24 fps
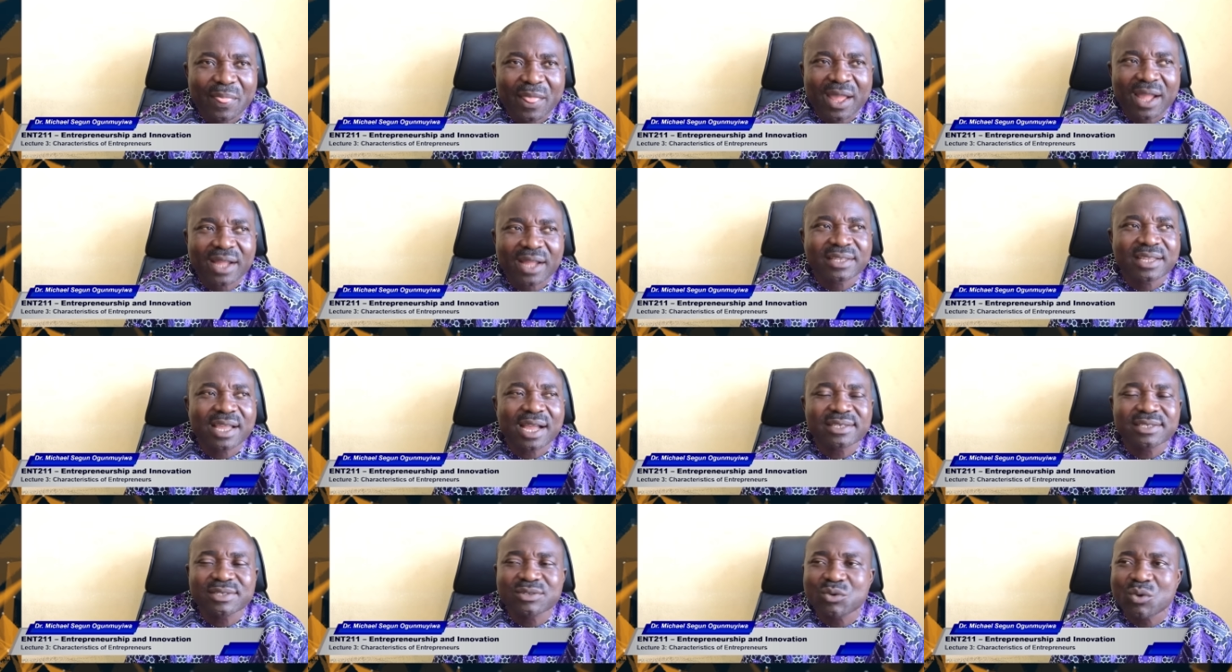And
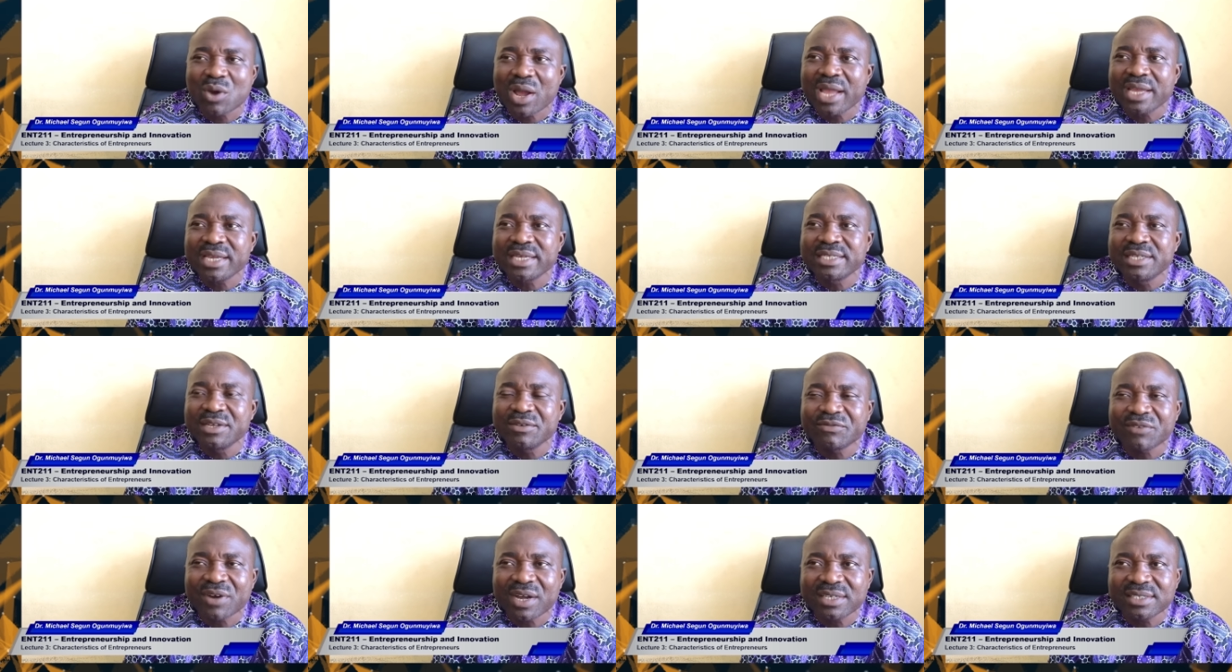that is why it
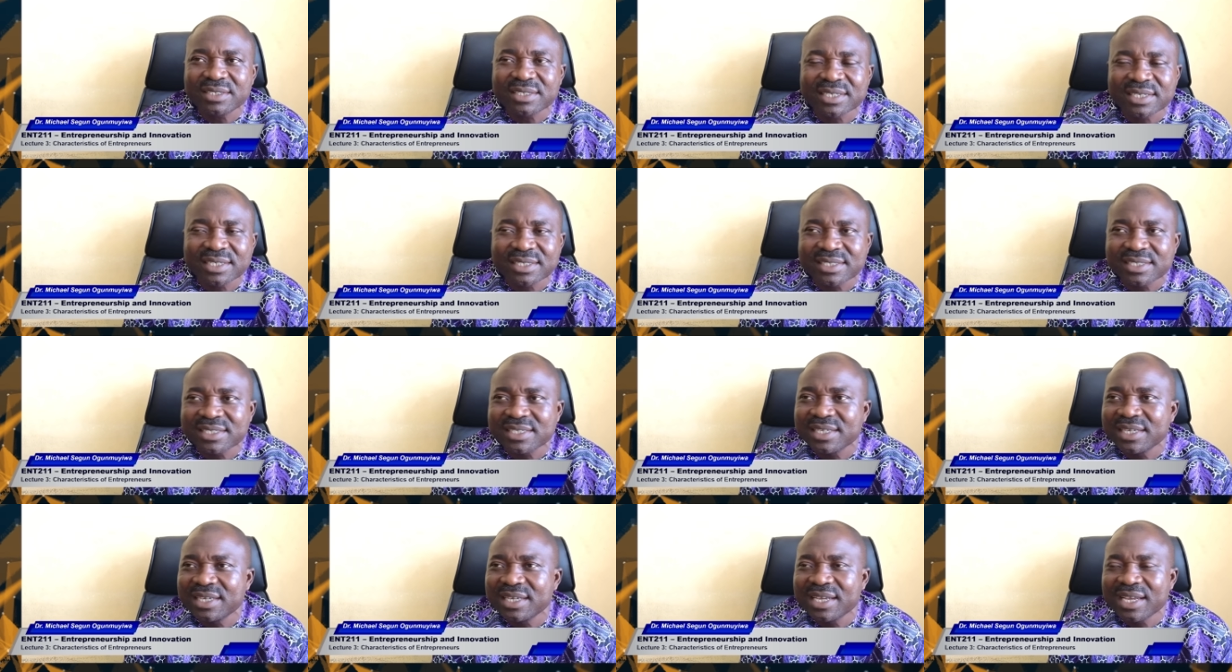defines it